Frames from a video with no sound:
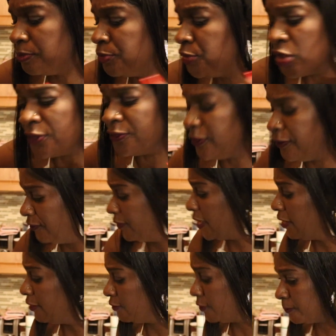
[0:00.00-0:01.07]
beautiful
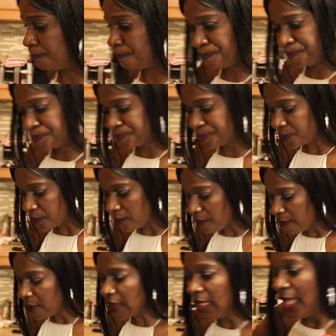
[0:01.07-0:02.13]
flavor.
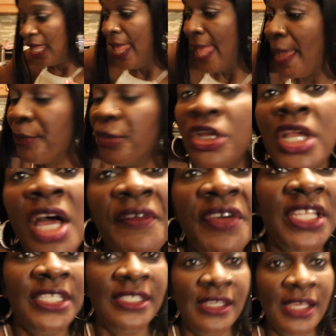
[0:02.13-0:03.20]
I'm going to cover
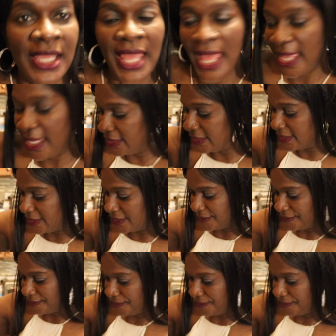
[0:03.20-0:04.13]
this down, guys.